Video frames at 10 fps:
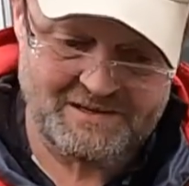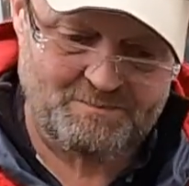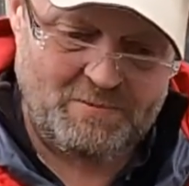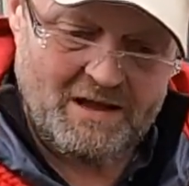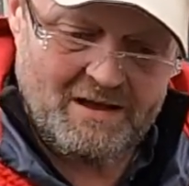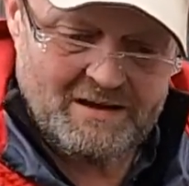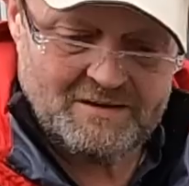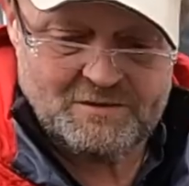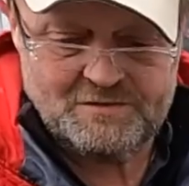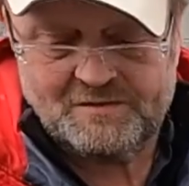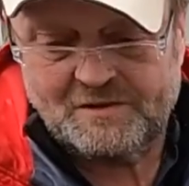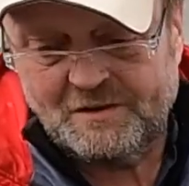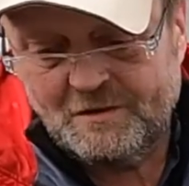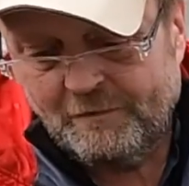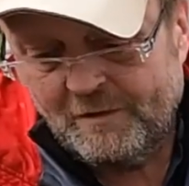as pie, just
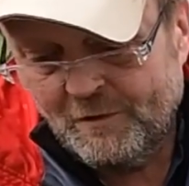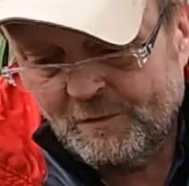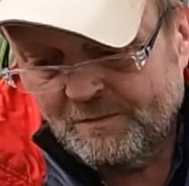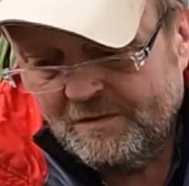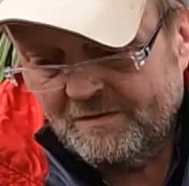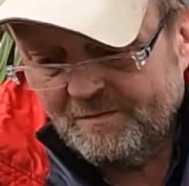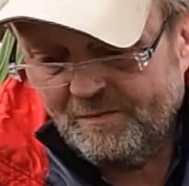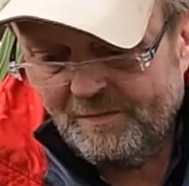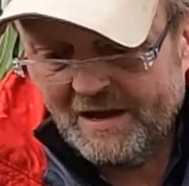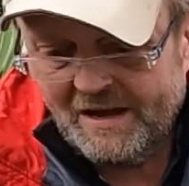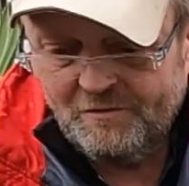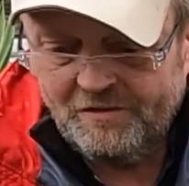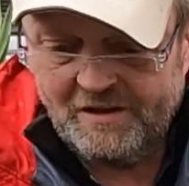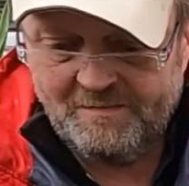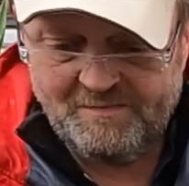cover them up about
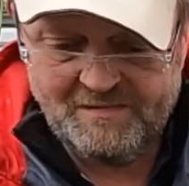another